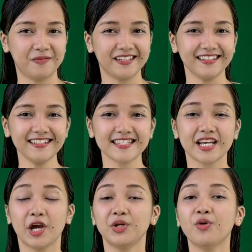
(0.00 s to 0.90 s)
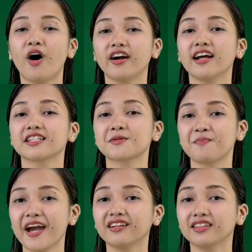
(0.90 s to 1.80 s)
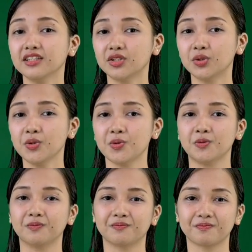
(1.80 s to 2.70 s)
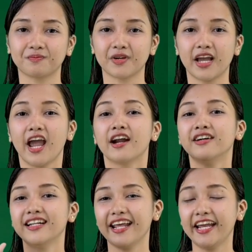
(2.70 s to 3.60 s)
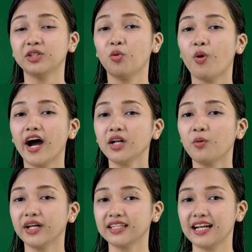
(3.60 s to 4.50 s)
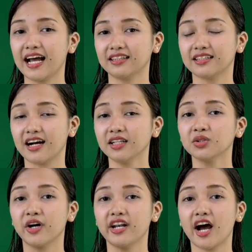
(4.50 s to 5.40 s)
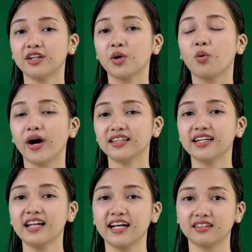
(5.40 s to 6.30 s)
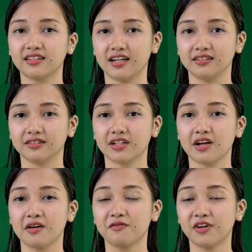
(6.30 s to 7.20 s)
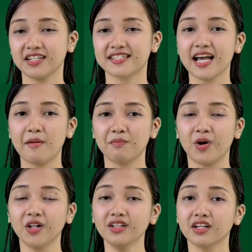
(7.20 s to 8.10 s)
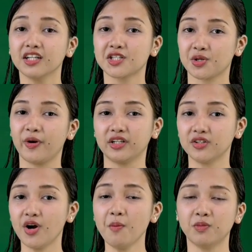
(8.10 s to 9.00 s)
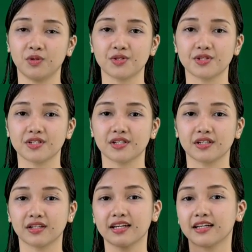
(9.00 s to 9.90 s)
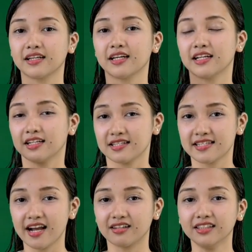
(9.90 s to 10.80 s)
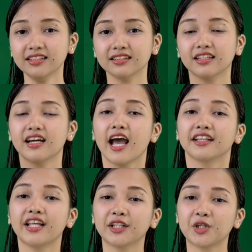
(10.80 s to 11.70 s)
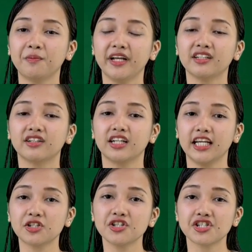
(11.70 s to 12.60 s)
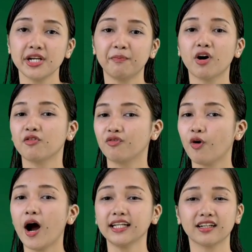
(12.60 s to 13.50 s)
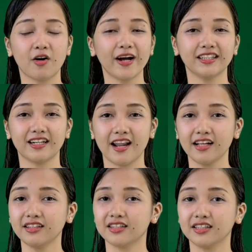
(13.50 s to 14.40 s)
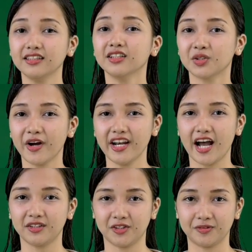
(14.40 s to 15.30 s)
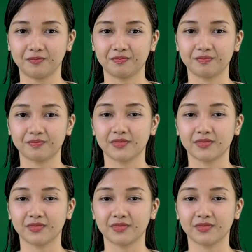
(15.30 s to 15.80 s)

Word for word: Pupils, you are expected to relate one quadrilateral to another quadrilateral. For example, square to rhombus. Second, determine the relationship of one quadrilateral to another.